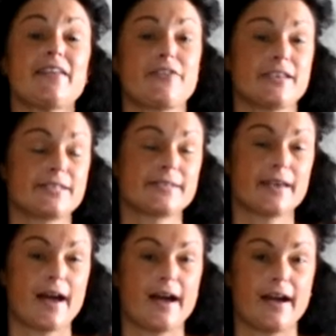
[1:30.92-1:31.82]

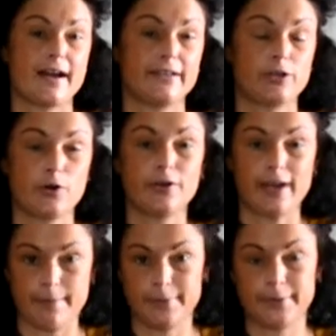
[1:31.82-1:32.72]
This local
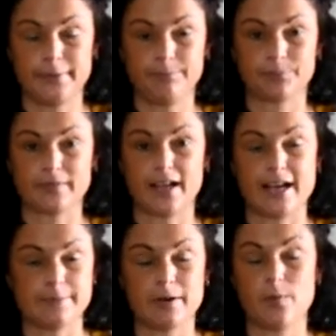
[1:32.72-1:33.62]
couple,
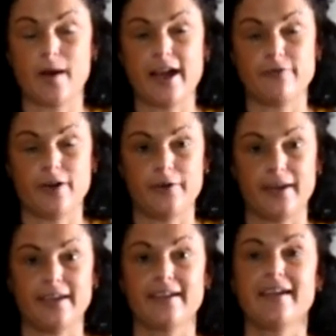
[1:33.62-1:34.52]
husband and wife, own
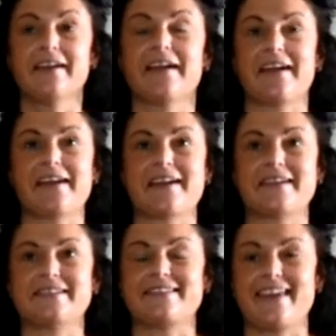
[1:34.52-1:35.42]
it,
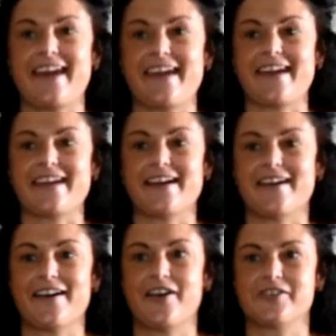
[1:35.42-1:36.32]
and they
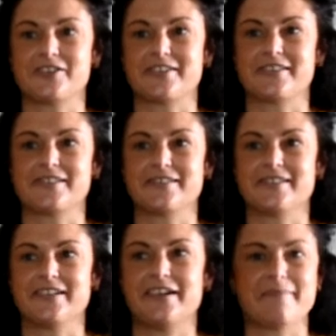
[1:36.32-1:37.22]
are just
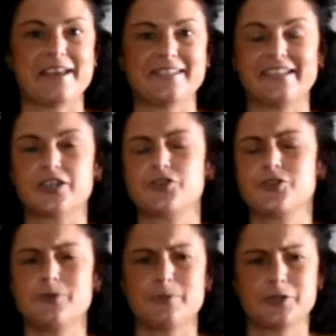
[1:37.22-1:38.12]
amazing. They're
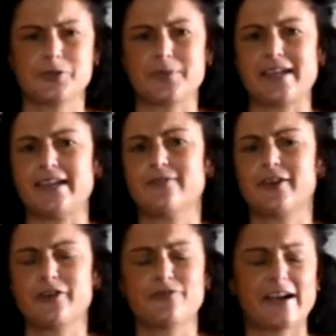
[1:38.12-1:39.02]
super sweet,
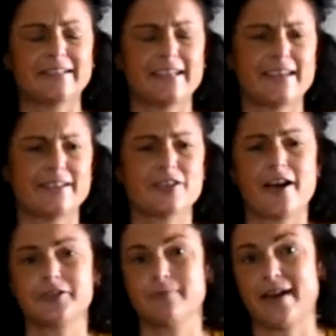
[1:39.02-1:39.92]
very friendly. You can
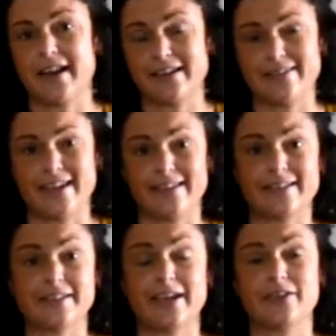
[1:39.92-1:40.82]
talk to them about anything.
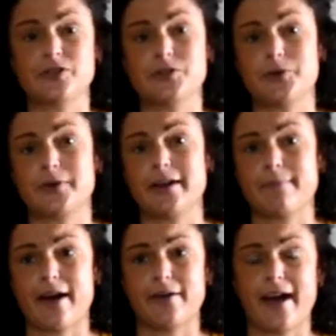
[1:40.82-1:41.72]
They'll tell you the story
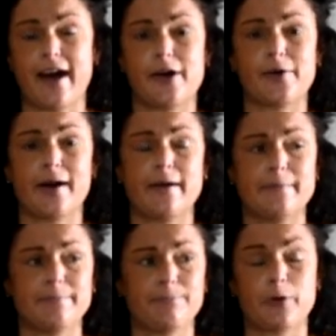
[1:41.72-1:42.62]
about
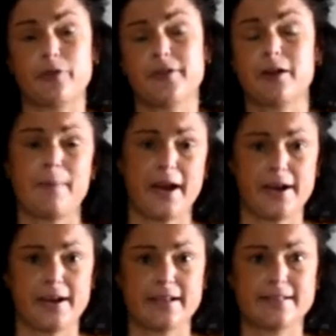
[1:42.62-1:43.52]
how both of their
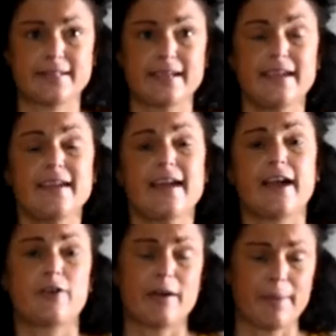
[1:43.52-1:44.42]
parents
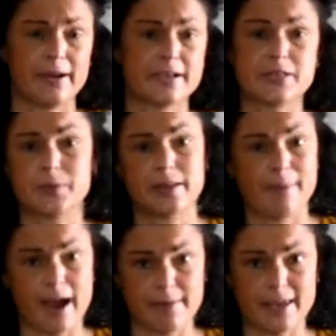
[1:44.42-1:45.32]
and grandparents were in the
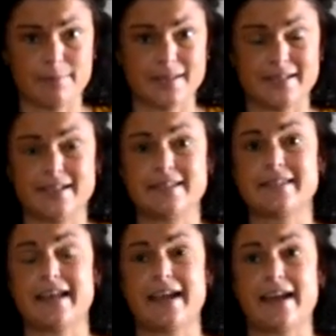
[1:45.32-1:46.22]
pie making
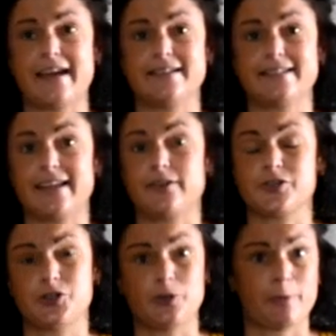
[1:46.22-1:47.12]
business, and they're
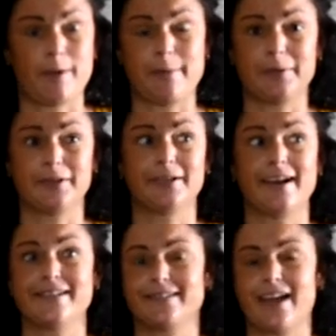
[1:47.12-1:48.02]
just super popular,
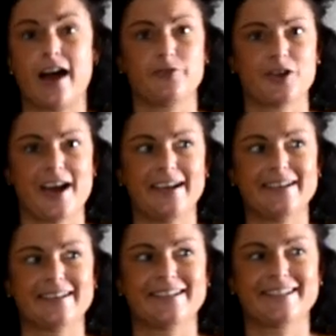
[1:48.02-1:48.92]
and I've
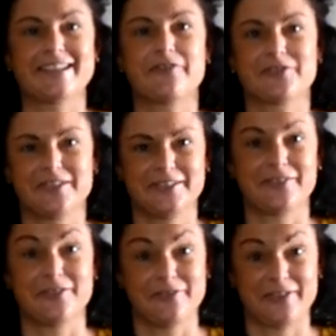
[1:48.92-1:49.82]
tried several
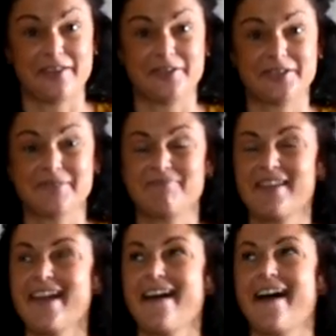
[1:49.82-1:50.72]
different flavors,
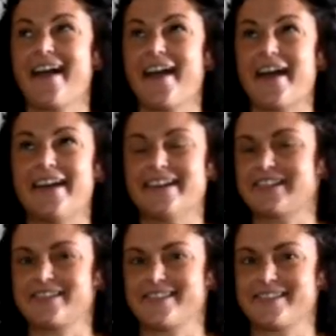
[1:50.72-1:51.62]
and
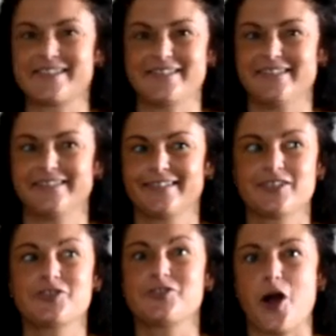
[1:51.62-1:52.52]
it's just
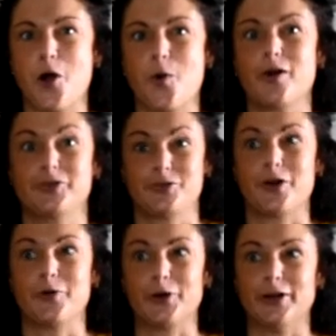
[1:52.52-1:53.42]
so
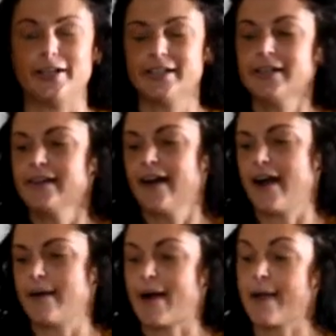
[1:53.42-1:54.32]
good.
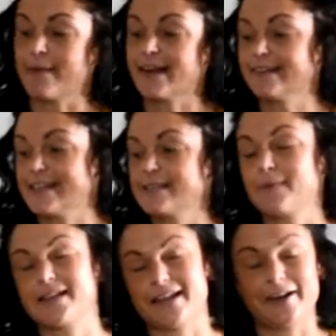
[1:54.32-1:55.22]
I made a list
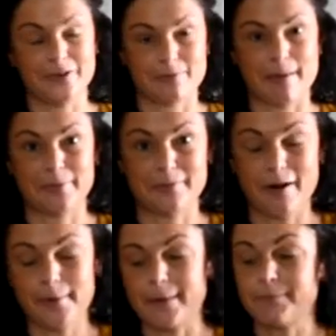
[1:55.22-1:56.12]
because I couldn't remember them
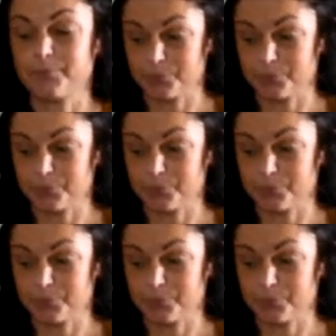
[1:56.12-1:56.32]
all, but